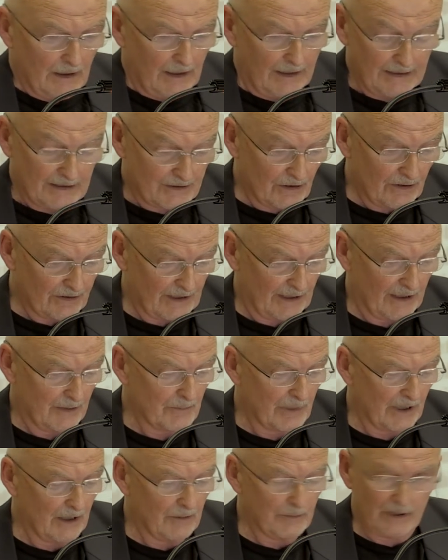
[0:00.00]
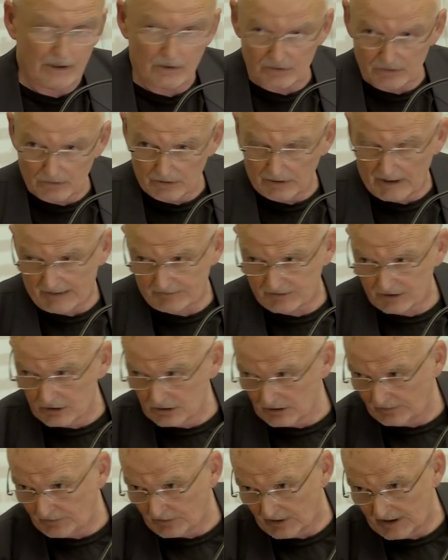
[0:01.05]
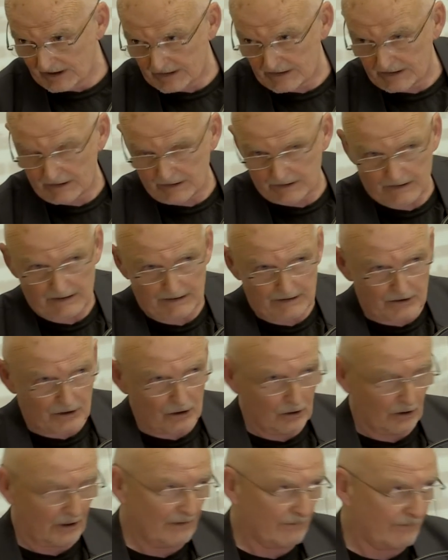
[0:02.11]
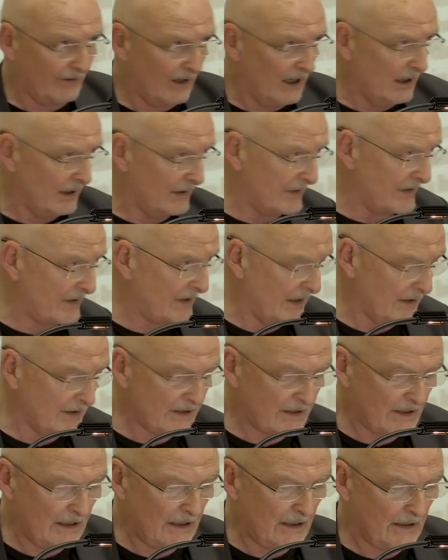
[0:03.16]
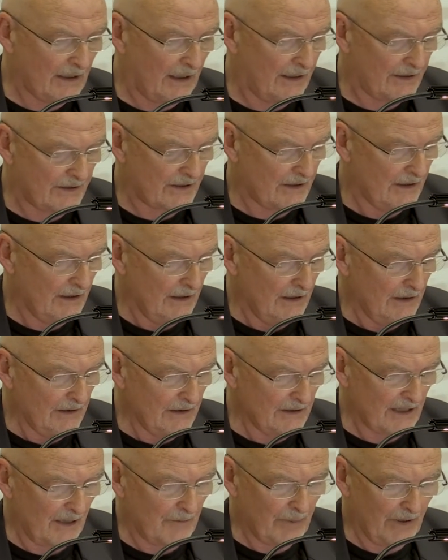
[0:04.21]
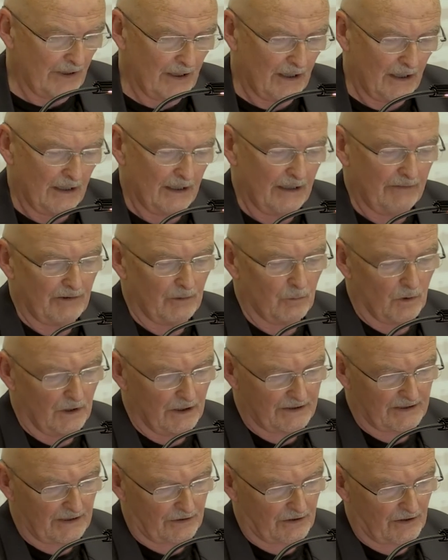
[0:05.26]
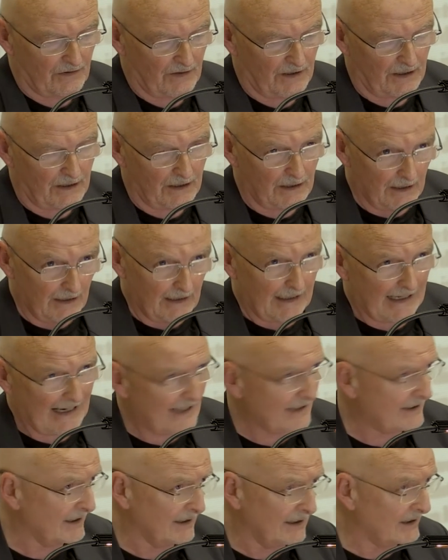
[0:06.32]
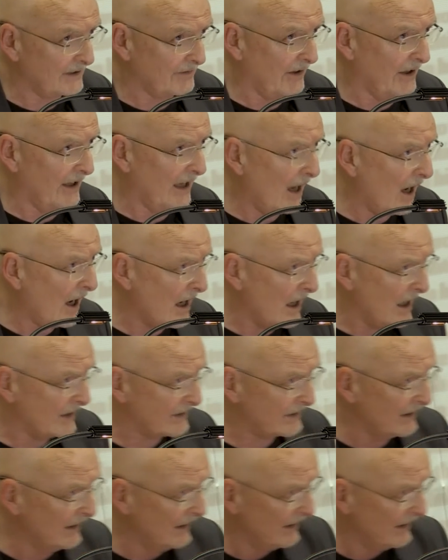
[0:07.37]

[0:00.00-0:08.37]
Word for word: And it's not that empire, because all you have to do, for instance, is to look at France and see that this empire, if it were such a thing, has at its very heart